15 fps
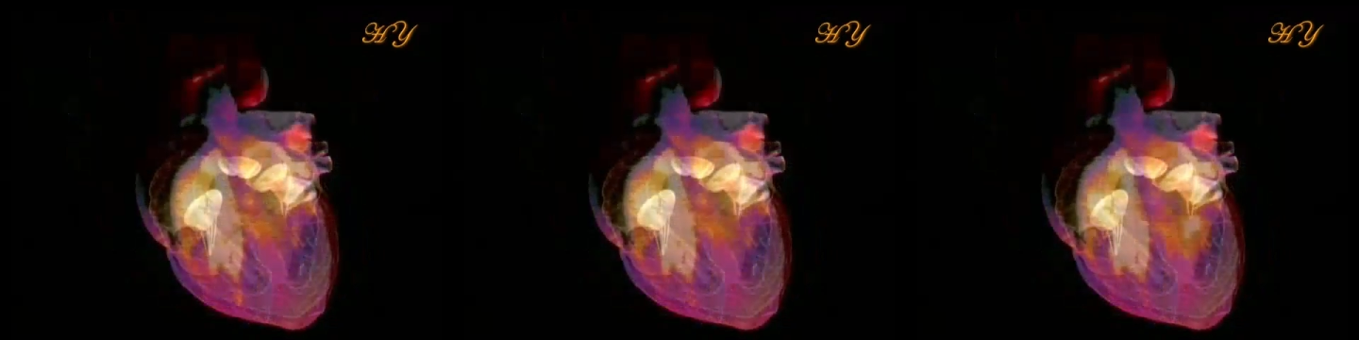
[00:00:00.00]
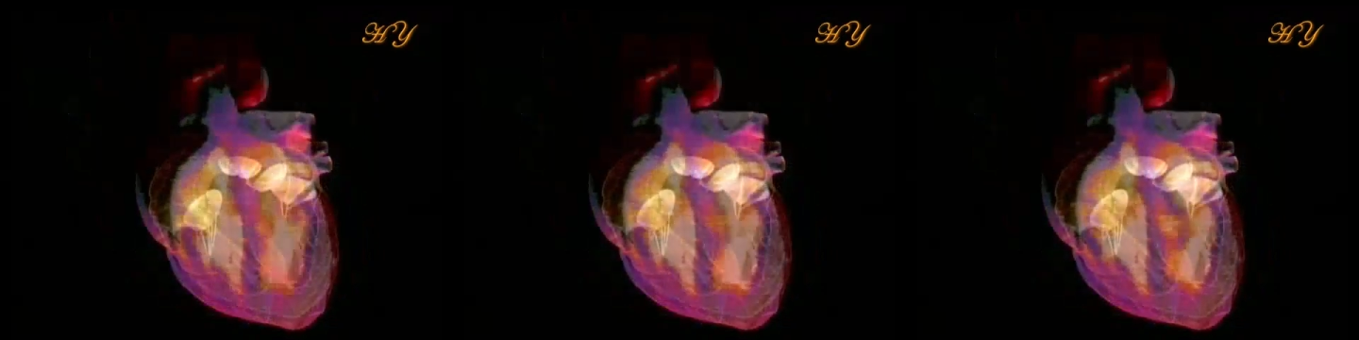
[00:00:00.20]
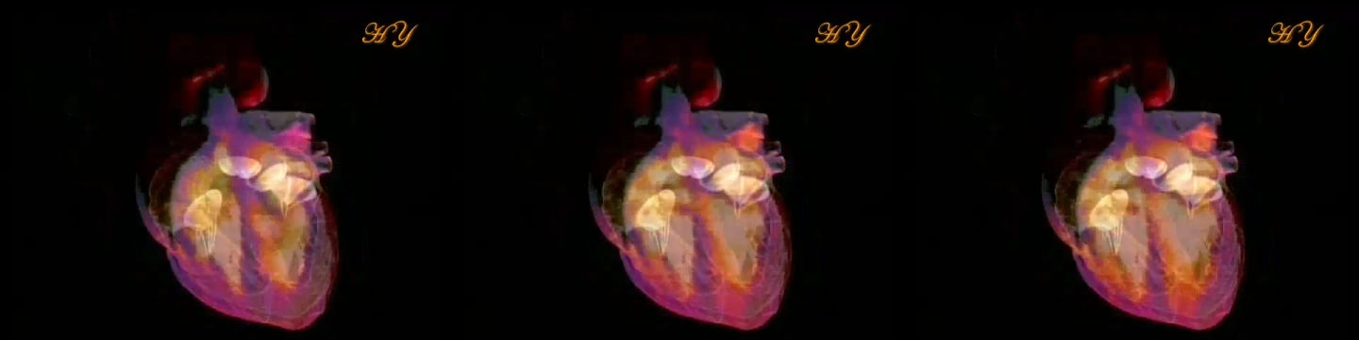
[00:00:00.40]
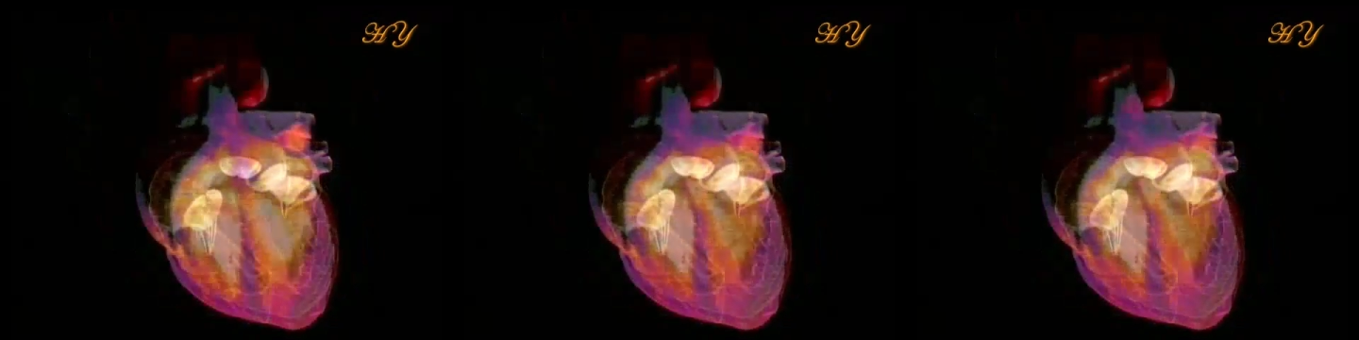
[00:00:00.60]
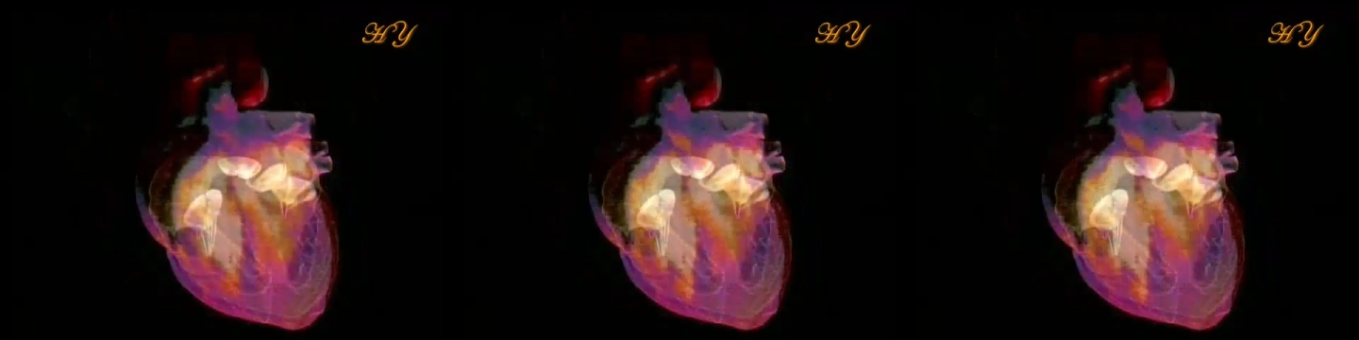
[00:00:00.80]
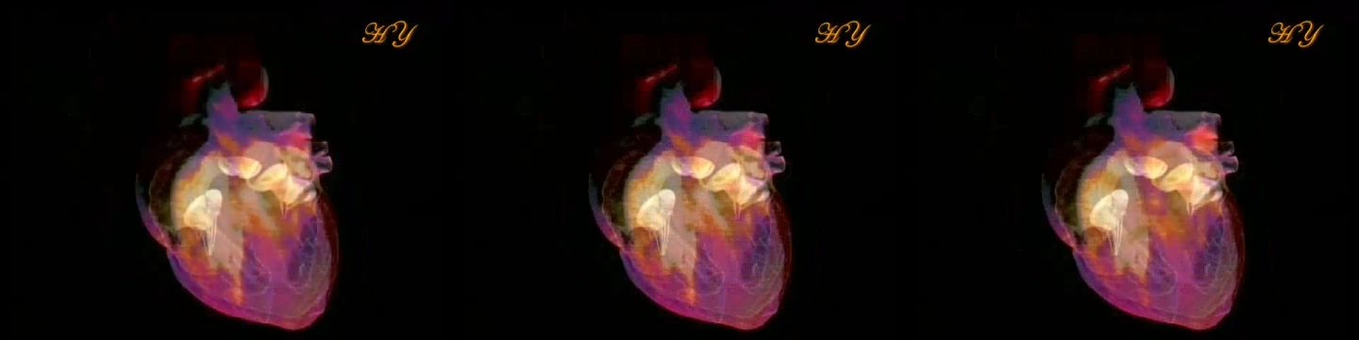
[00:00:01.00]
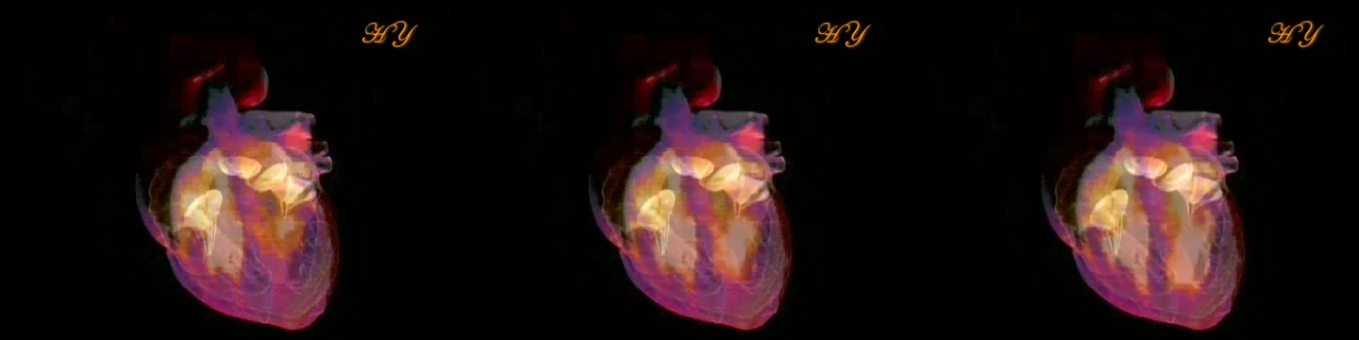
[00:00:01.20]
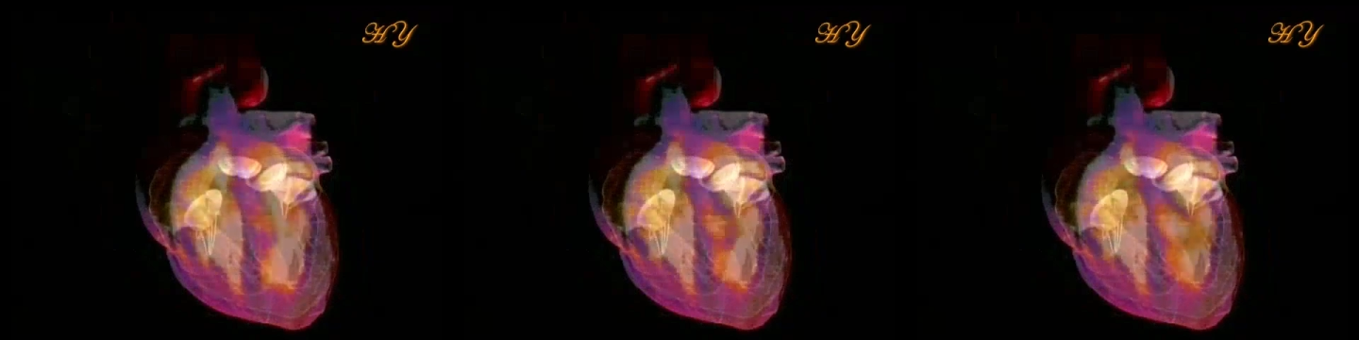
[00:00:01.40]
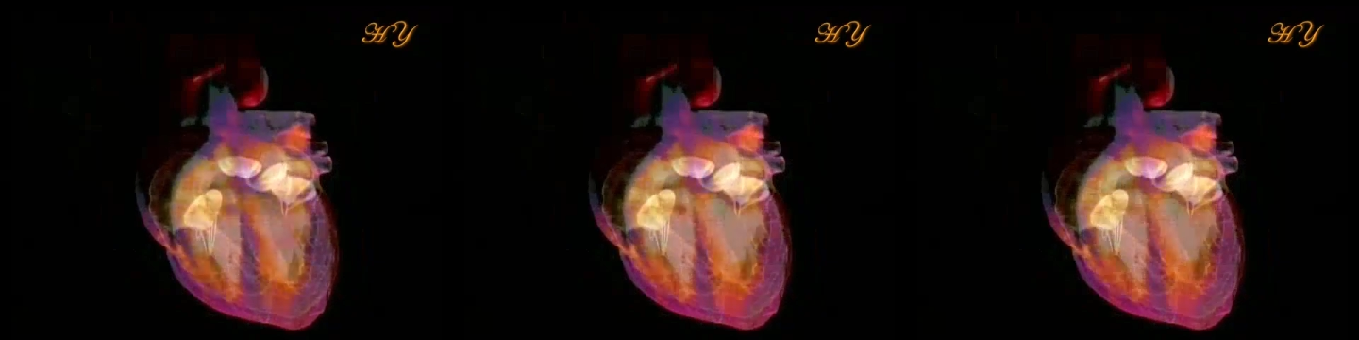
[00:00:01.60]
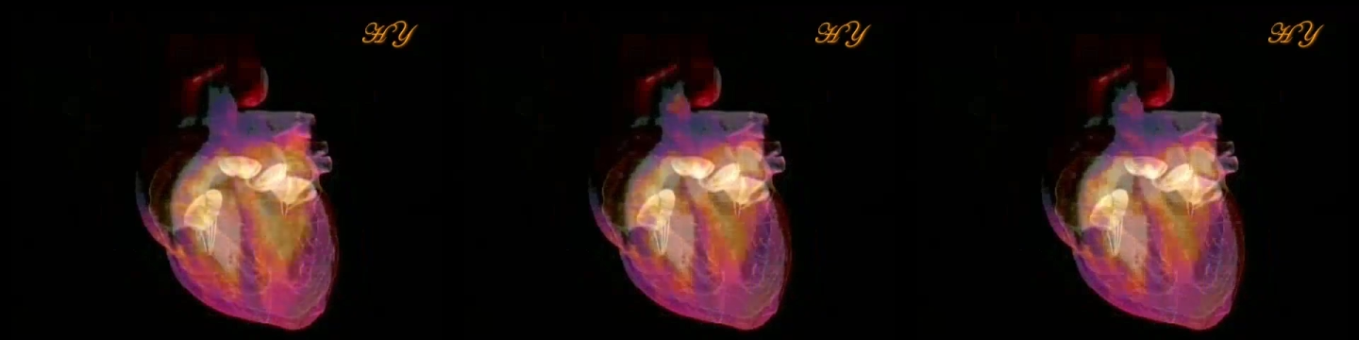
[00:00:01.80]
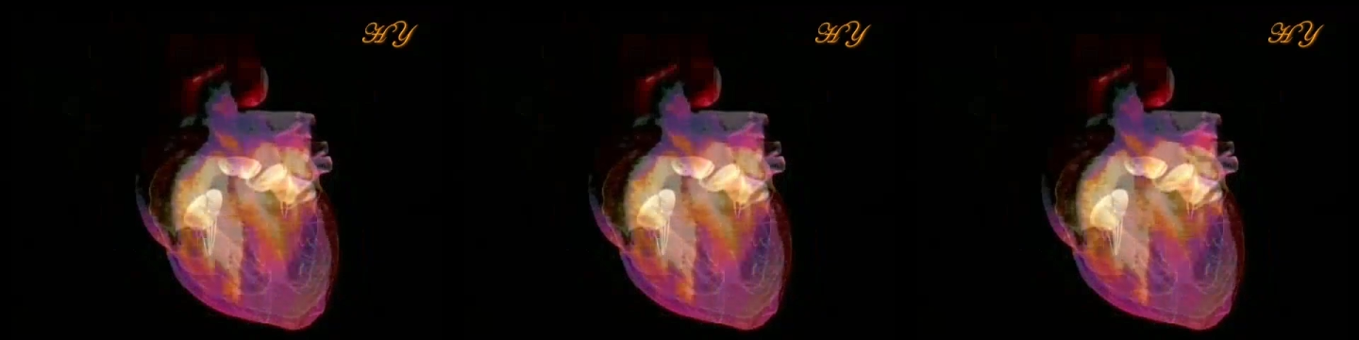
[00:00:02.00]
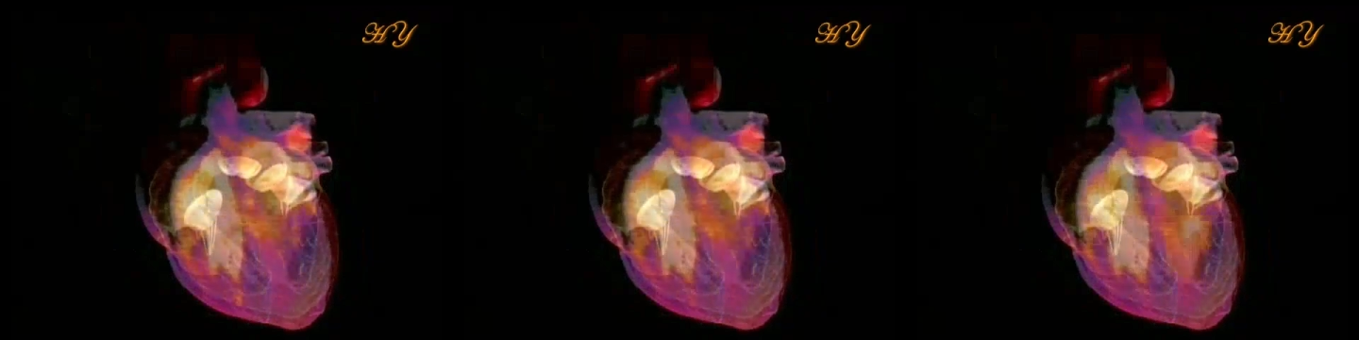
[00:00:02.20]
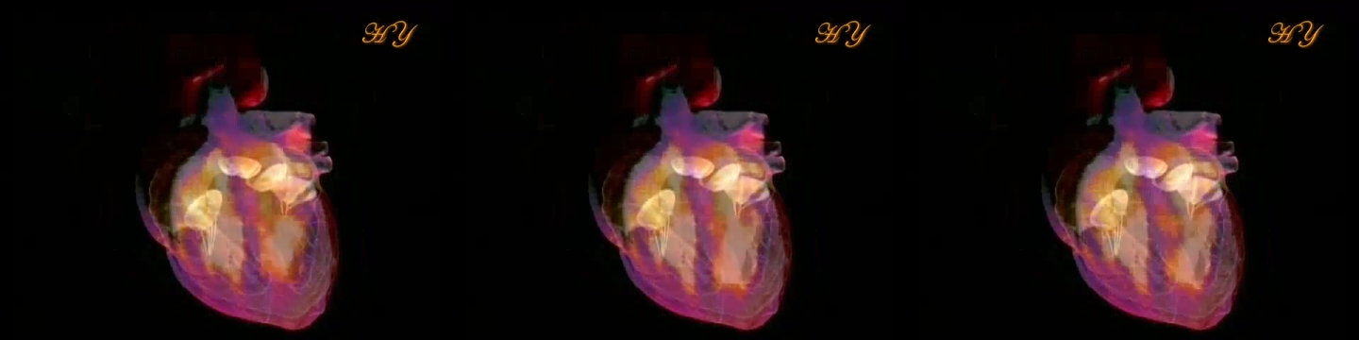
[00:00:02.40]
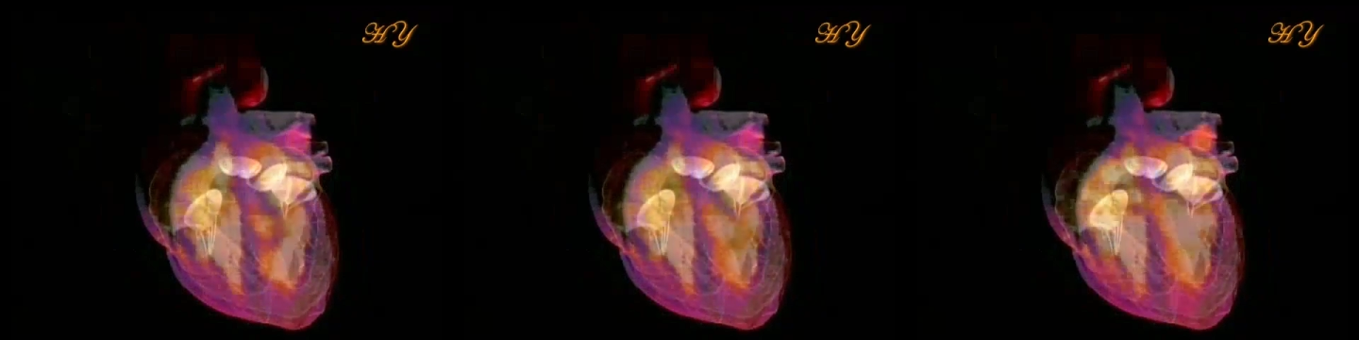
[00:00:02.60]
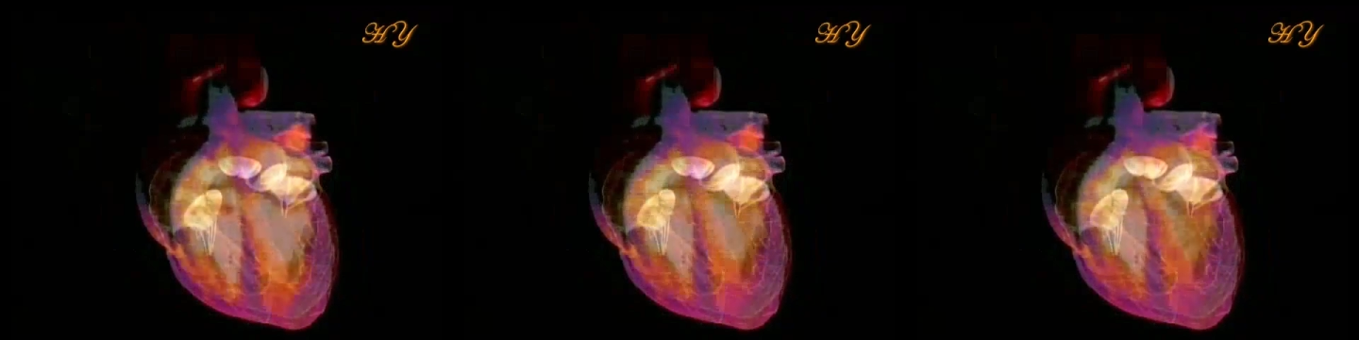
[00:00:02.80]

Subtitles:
No face is visible, so there are no lips to read.